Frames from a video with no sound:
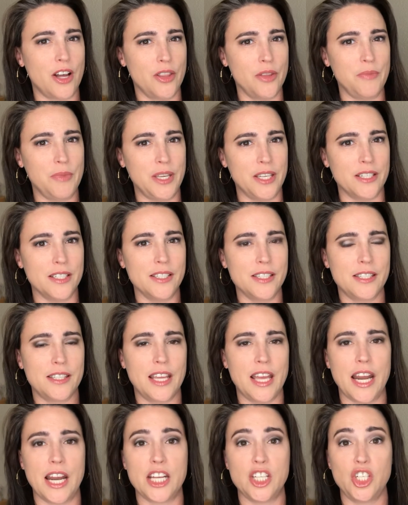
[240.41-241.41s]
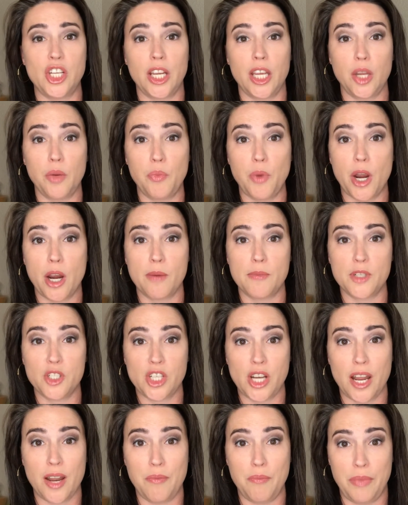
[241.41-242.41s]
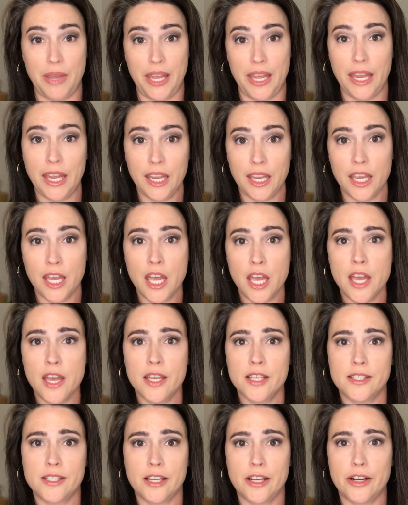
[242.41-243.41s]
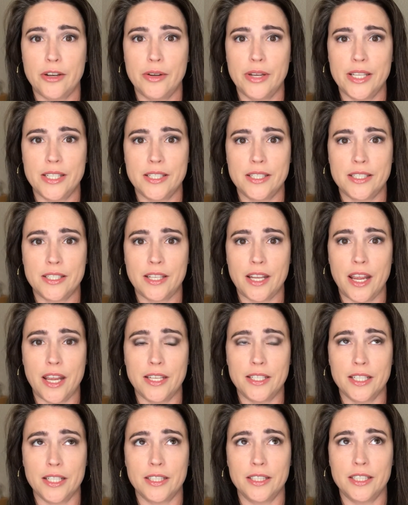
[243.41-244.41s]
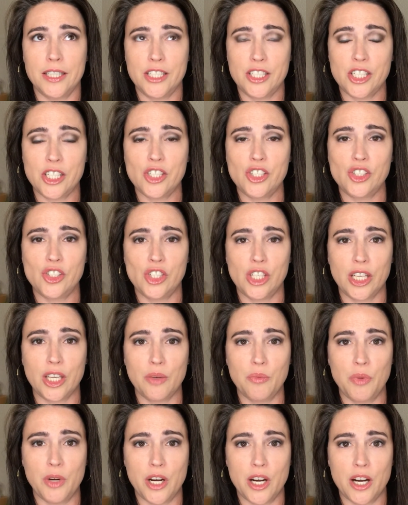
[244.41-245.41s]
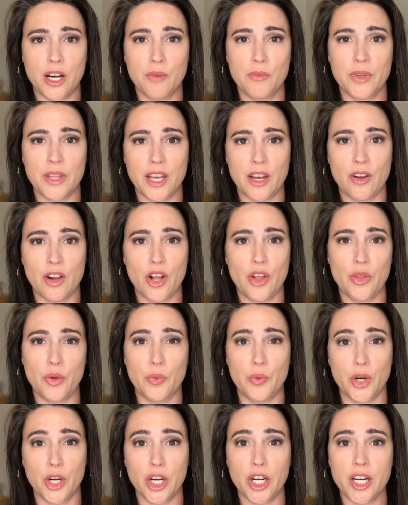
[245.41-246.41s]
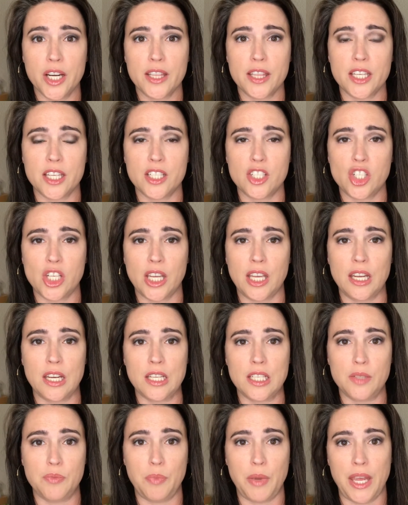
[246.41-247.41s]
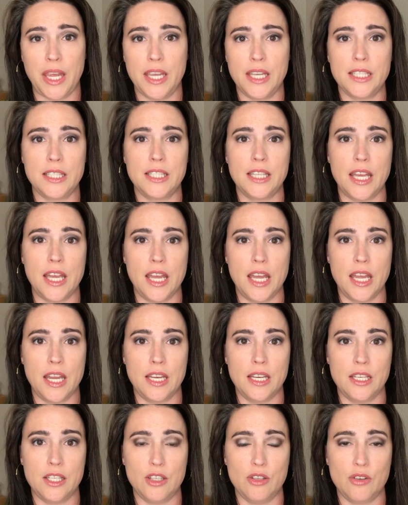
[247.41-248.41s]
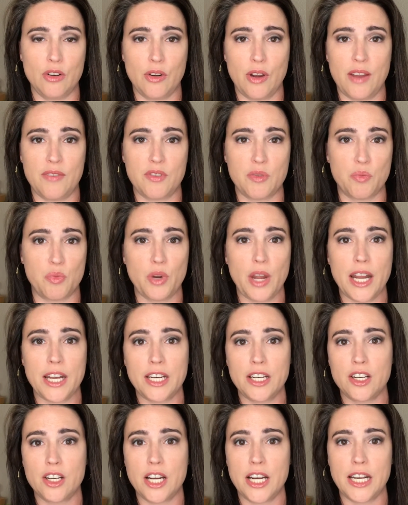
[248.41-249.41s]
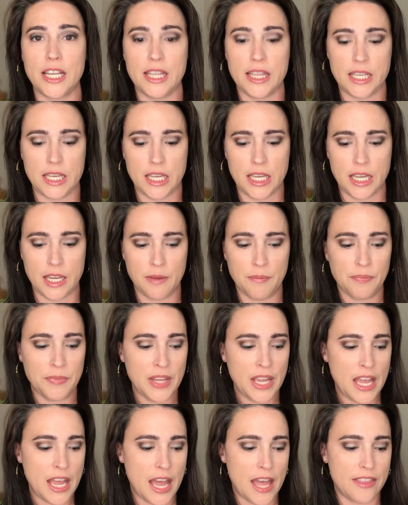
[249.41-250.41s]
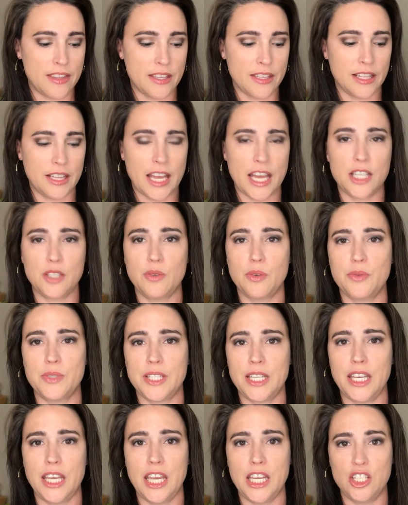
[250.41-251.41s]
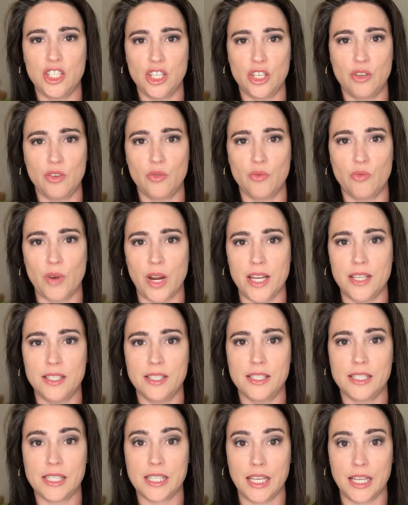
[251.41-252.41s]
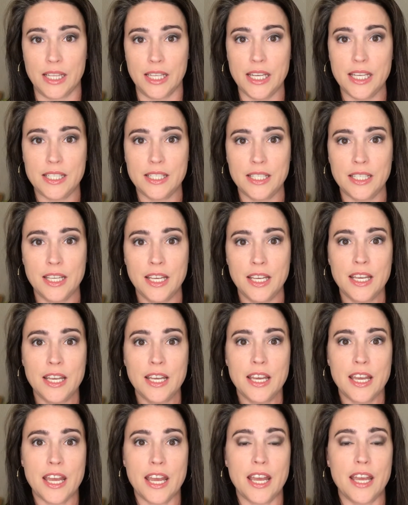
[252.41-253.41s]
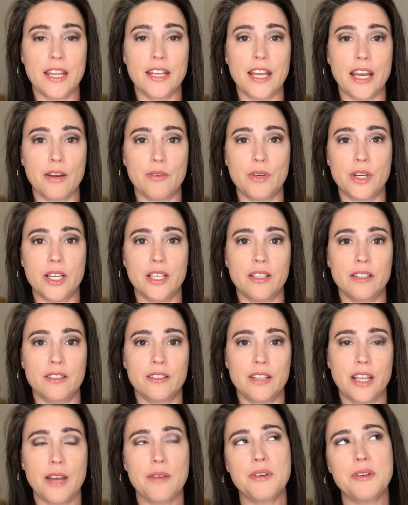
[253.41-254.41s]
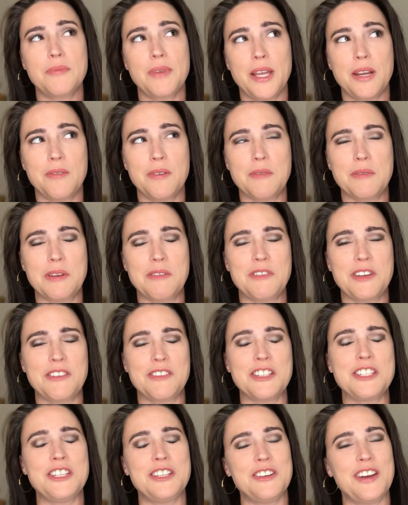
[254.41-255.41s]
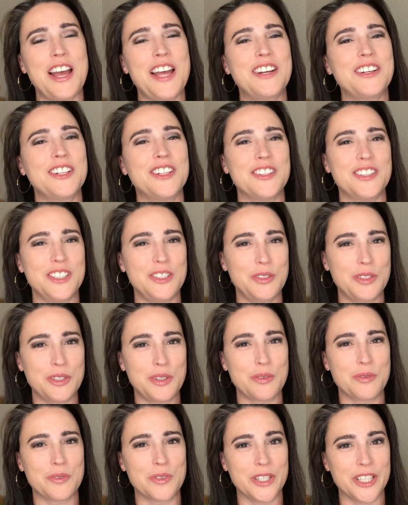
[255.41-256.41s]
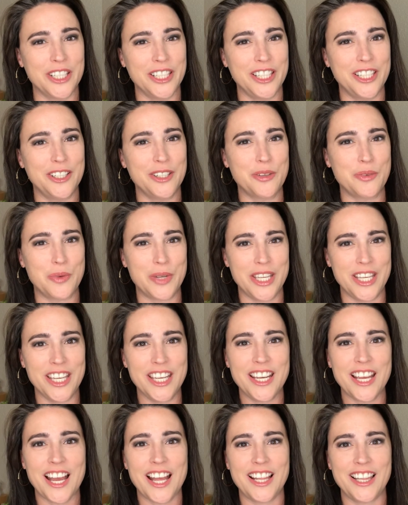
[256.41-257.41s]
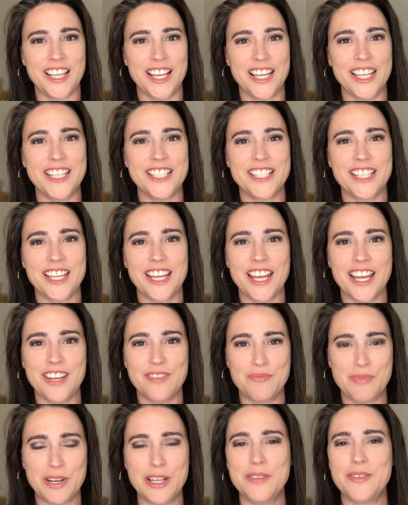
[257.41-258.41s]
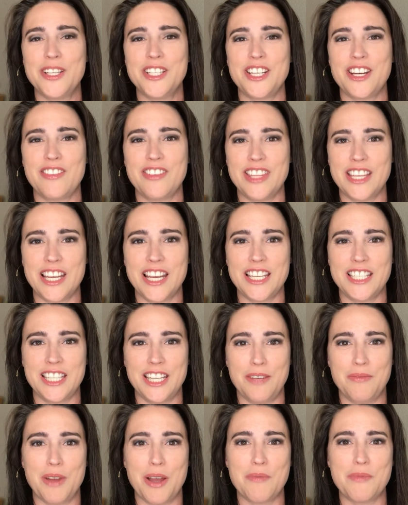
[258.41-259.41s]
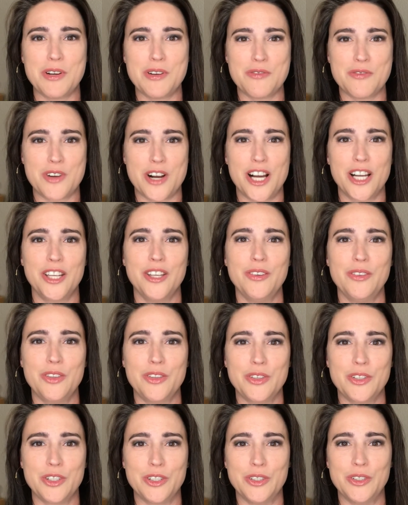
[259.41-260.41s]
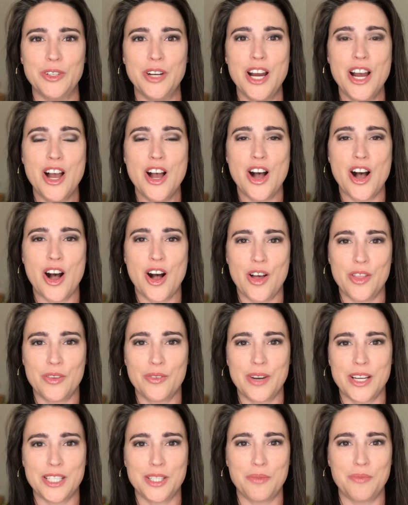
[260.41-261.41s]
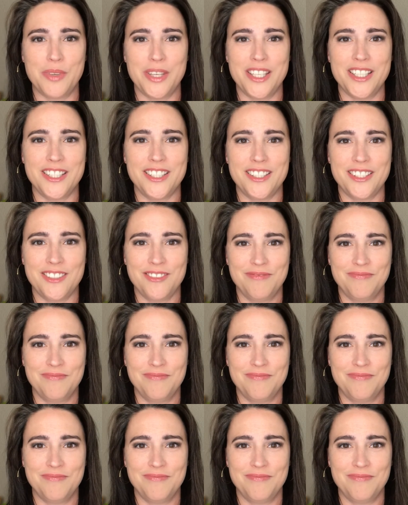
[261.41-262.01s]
the meals. Then a chicken parmesan bake. So it's a delicious chicken parm without all the work. The chicken is baked and you don't have to bread it or anything. And then the last one was a Cajun rice skillet. And that one might have been my favorite too. I don't know, this was a really good week. I liked pretty much everything I did, but I'm gonna walk you through all the recipes.